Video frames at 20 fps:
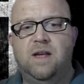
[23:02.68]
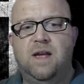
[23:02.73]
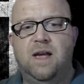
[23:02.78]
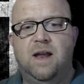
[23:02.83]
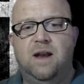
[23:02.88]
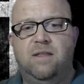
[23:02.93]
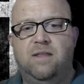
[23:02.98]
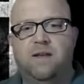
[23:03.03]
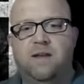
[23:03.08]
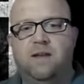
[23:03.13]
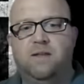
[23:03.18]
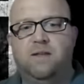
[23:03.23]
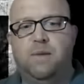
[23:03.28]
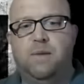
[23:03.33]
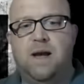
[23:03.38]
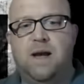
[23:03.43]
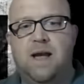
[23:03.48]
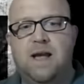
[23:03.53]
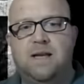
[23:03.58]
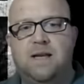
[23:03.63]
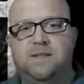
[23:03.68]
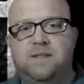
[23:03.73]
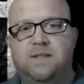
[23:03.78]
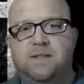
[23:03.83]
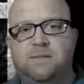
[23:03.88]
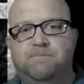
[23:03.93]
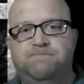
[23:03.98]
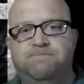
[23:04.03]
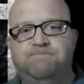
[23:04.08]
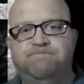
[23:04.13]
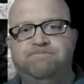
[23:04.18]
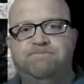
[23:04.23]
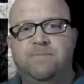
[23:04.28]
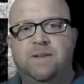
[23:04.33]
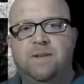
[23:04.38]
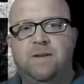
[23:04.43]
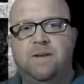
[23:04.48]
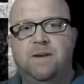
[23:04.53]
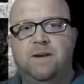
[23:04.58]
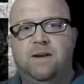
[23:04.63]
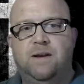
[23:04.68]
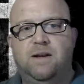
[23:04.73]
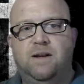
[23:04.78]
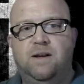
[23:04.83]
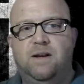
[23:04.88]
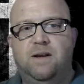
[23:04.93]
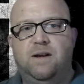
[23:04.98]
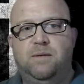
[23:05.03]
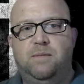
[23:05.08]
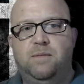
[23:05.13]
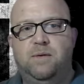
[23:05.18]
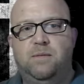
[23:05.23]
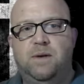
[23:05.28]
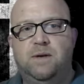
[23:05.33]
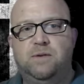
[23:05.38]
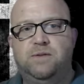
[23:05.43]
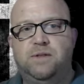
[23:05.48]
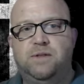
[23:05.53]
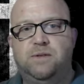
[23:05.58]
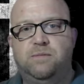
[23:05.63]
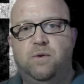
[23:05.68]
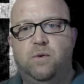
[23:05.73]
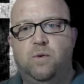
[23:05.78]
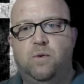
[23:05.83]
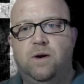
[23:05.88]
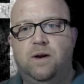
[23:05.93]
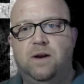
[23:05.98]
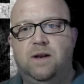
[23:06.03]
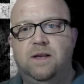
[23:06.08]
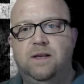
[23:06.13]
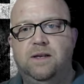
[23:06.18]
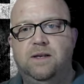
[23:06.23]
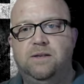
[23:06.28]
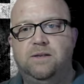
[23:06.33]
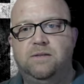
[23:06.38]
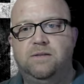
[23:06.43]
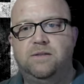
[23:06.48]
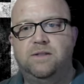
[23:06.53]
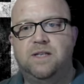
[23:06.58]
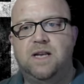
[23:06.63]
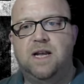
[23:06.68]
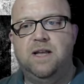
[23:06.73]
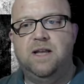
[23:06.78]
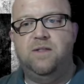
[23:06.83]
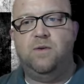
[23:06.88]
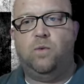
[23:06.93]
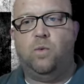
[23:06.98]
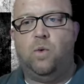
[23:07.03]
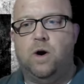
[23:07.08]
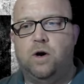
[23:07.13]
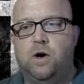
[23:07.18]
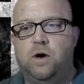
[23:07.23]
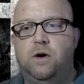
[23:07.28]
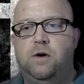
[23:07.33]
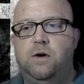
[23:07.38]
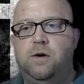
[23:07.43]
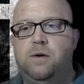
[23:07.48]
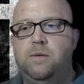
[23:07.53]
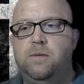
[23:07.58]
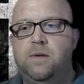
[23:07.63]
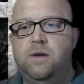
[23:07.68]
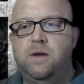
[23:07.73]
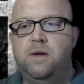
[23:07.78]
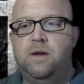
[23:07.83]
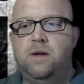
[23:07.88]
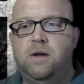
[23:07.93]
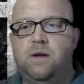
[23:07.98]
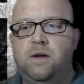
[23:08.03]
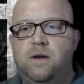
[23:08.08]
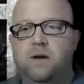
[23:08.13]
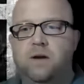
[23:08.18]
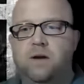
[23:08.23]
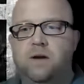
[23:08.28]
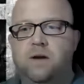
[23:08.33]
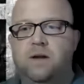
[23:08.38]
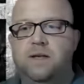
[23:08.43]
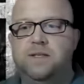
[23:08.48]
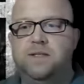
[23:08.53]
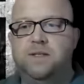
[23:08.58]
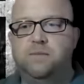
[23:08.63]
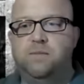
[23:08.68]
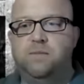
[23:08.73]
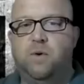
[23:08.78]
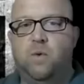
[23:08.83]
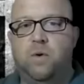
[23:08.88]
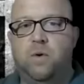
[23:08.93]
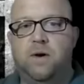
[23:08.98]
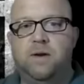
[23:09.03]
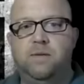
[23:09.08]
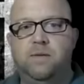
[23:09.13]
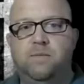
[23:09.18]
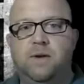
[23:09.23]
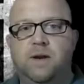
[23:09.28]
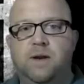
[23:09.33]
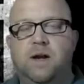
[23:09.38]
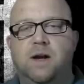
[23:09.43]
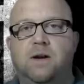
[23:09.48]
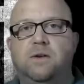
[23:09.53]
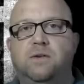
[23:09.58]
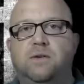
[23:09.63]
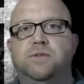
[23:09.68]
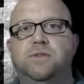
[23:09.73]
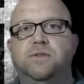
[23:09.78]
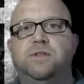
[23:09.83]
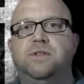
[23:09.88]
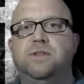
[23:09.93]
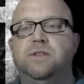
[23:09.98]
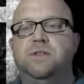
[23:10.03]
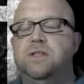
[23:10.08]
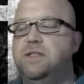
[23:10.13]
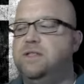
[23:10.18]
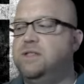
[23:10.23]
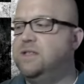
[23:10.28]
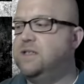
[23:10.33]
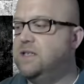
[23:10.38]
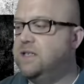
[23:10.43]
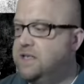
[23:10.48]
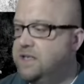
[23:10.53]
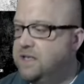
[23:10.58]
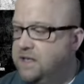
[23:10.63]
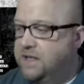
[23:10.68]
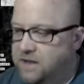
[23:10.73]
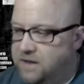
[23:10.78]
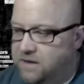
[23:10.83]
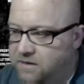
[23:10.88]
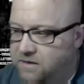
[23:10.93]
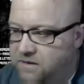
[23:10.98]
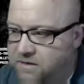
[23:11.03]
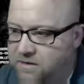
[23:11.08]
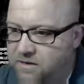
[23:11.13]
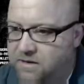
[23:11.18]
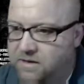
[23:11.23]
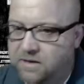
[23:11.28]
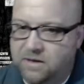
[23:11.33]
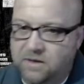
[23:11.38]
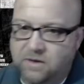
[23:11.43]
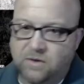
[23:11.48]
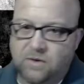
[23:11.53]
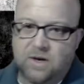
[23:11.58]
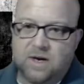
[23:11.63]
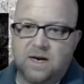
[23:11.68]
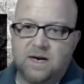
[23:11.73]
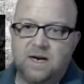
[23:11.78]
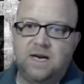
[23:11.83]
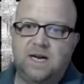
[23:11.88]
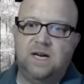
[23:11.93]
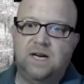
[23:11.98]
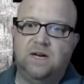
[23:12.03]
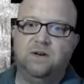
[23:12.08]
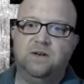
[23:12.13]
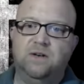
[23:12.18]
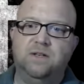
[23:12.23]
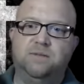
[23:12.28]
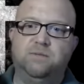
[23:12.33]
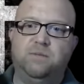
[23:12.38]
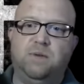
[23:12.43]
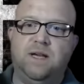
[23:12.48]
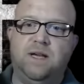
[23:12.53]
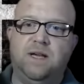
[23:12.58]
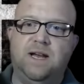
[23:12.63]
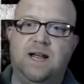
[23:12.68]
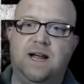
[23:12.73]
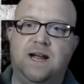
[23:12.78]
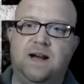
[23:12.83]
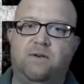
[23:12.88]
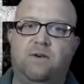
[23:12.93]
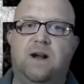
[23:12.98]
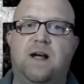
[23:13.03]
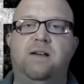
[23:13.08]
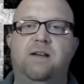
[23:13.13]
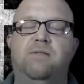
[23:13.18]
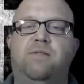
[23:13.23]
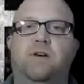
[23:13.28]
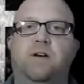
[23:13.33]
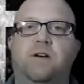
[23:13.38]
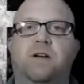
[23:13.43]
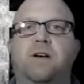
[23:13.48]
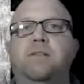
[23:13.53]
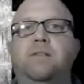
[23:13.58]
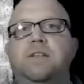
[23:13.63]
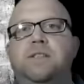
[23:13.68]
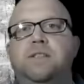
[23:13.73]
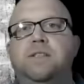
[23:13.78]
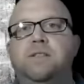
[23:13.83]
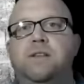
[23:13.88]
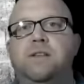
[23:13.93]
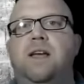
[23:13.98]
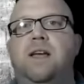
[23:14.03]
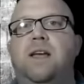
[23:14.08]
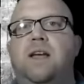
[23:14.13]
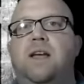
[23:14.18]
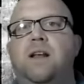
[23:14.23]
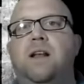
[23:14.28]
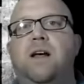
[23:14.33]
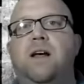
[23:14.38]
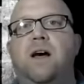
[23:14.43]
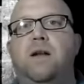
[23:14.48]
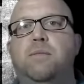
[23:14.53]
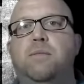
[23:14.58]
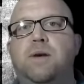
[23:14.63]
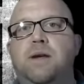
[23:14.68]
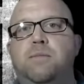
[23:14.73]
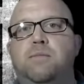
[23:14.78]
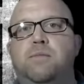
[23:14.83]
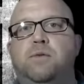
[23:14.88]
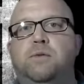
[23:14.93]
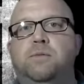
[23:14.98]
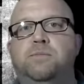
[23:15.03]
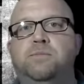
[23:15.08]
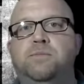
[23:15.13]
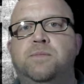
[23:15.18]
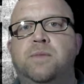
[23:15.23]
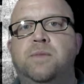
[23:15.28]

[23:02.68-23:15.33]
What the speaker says: and a thing of the past. But most importantly, stay in the Word. It's important, because this thing right here is playing out right in front of us, and a lot of people